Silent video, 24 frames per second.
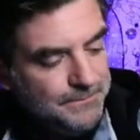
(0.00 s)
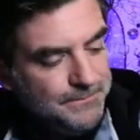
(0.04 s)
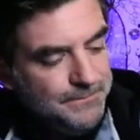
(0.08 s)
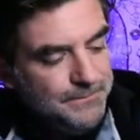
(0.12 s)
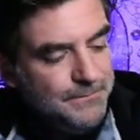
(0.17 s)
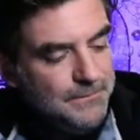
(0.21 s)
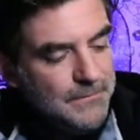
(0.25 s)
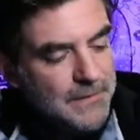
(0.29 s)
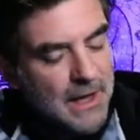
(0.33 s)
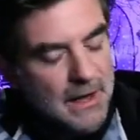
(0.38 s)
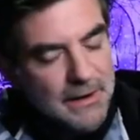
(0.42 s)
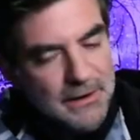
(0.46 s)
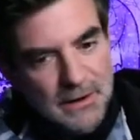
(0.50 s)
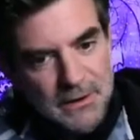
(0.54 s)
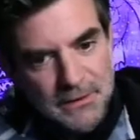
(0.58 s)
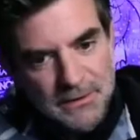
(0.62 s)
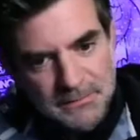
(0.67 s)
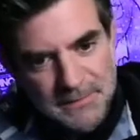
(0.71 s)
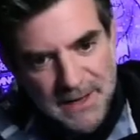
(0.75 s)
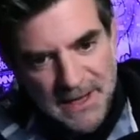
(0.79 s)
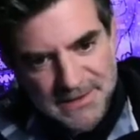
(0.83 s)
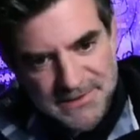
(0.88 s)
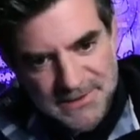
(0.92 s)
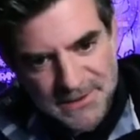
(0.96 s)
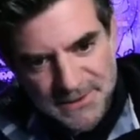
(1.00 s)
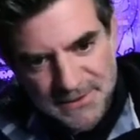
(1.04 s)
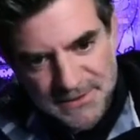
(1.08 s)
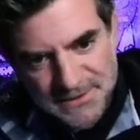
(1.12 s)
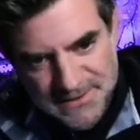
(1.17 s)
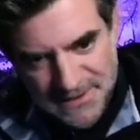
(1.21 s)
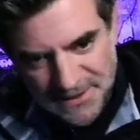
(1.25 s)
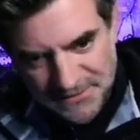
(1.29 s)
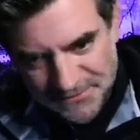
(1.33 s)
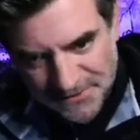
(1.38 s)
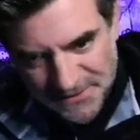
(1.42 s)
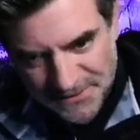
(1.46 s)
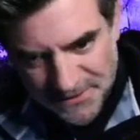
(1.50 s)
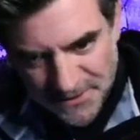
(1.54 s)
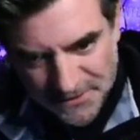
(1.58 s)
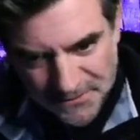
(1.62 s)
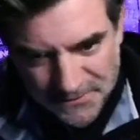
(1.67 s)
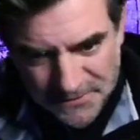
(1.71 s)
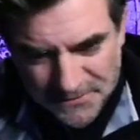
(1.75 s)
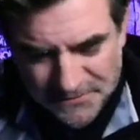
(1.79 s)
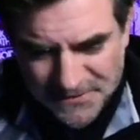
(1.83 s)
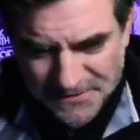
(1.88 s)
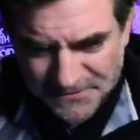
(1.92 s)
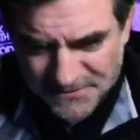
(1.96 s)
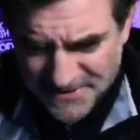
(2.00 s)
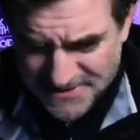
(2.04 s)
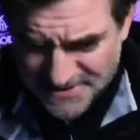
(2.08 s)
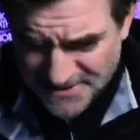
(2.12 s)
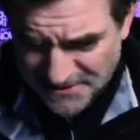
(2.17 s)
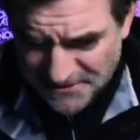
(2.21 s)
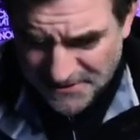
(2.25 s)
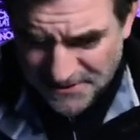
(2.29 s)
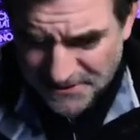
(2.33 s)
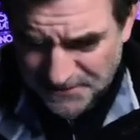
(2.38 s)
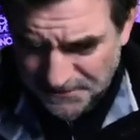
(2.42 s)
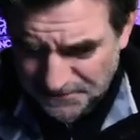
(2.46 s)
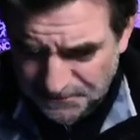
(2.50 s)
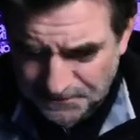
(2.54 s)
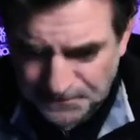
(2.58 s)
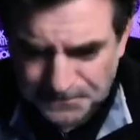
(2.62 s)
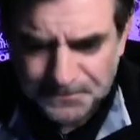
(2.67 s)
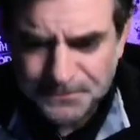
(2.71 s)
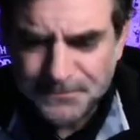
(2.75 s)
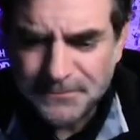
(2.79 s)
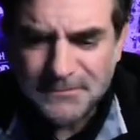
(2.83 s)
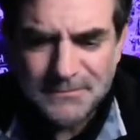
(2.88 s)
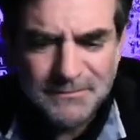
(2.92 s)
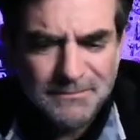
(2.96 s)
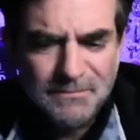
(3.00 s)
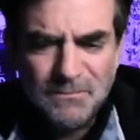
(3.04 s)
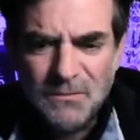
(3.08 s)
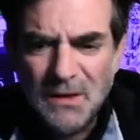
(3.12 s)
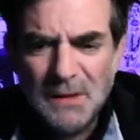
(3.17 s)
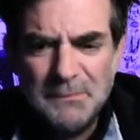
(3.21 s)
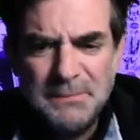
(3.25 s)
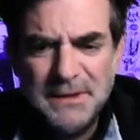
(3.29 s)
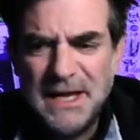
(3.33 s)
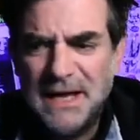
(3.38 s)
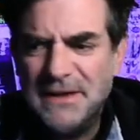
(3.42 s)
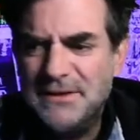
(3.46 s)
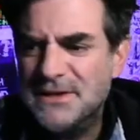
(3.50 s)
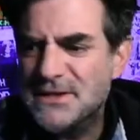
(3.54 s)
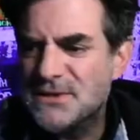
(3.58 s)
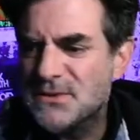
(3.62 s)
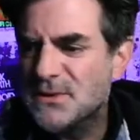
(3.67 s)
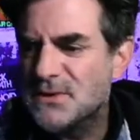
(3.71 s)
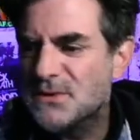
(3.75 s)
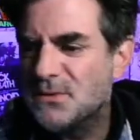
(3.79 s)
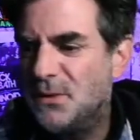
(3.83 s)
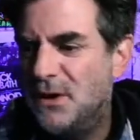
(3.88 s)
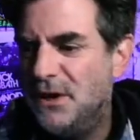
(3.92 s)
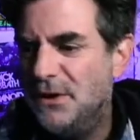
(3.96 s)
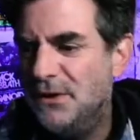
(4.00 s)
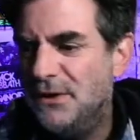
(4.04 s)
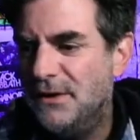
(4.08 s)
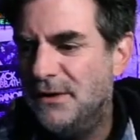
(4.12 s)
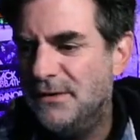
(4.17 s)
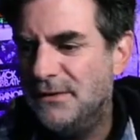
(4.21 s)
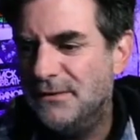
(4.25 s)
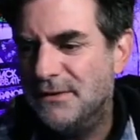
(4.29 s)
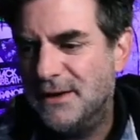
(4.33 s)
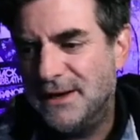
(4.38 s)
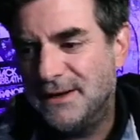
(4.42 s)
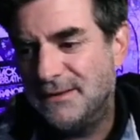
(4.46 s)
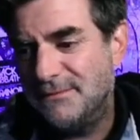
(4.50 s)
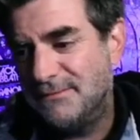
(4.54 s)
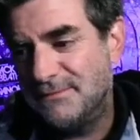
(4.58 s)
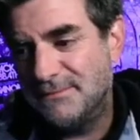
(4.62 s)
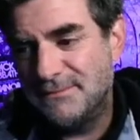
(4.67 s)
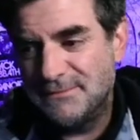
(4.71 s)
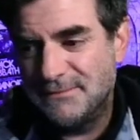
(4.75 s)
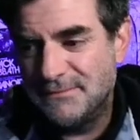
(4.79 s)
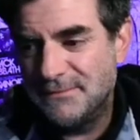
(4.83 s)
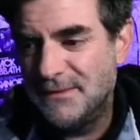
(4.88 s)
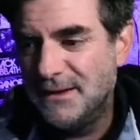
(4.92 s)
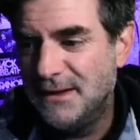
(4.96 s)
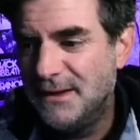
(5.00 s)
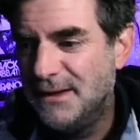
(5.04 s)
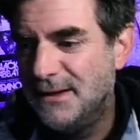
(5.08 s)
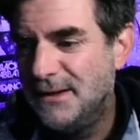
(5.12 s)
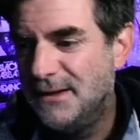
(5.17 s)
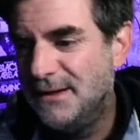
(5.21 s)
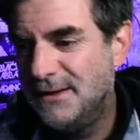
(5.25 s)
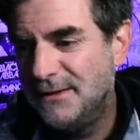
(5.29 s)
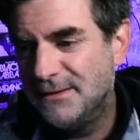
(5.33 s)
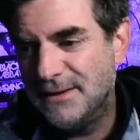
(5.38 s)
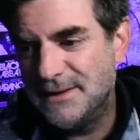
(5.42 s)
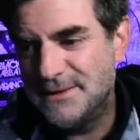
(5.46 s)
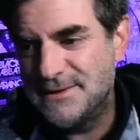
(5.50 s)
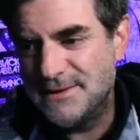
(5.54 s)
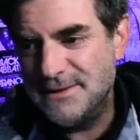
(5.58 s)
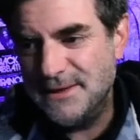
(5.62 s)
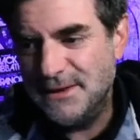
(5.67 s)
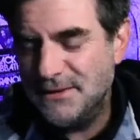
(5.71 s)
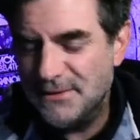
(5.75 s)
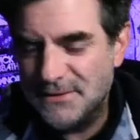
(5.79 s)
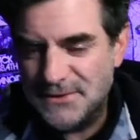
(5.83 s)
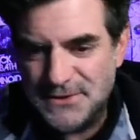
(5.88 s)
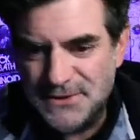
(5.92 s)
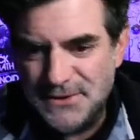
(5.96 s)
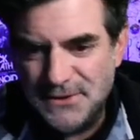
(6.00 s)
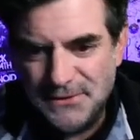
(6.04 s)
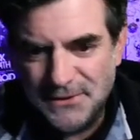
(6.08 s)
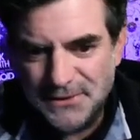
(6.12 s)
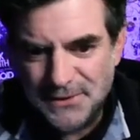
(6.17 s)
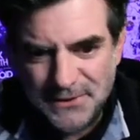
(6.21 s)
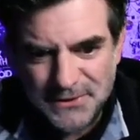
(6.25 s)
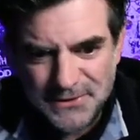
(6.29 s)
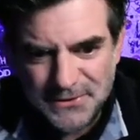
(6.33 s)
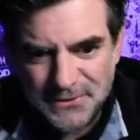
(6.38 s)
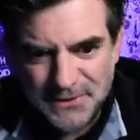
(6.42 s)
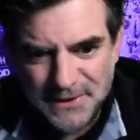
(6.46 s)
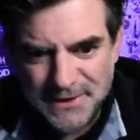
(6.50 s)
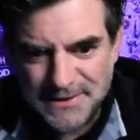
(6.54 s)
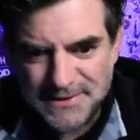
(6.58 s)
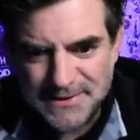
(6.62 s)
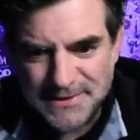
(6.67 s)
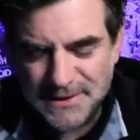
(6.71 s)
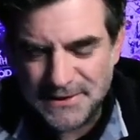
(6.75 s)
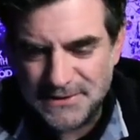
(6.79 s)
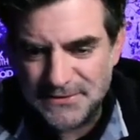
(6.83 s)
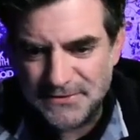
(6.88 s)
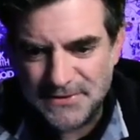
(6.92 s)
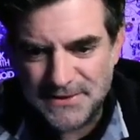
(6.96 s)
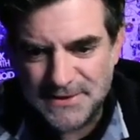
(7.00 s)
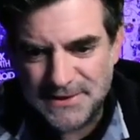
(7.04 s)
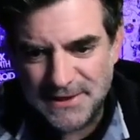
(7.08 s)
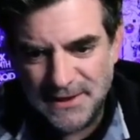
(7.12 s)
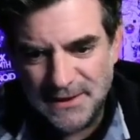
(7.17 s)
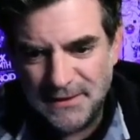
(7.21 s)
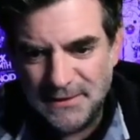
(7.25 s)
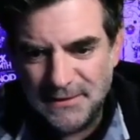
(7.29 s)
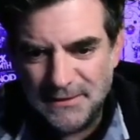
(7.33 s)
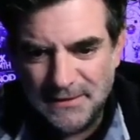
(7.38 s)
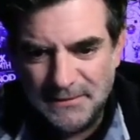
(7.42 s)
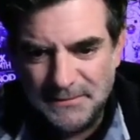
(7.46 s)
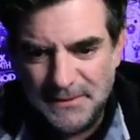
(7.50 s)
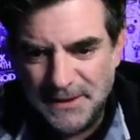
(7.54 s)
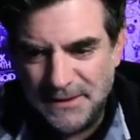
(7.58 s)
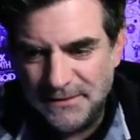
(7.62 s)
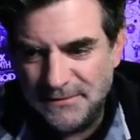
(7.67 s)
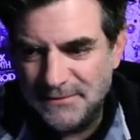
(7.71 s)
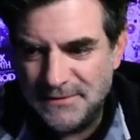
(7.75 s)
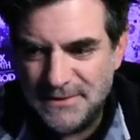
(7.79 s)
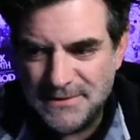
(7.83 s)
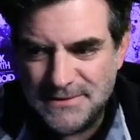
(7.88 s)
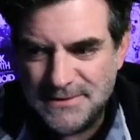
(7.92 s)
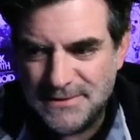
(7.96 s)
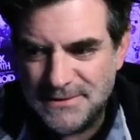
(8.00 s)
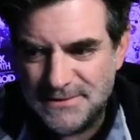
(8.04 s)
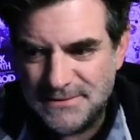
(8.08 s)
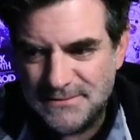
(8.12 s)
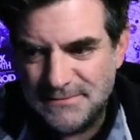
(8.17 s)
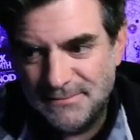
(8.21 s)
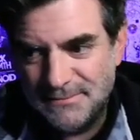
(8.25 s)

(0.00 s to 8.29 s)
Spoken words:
Yeah, no, The Massacre is definitely another one, the 50 Cent record. But yeah, this was one, like, let's see, there's 226 for sale. I mean, this is,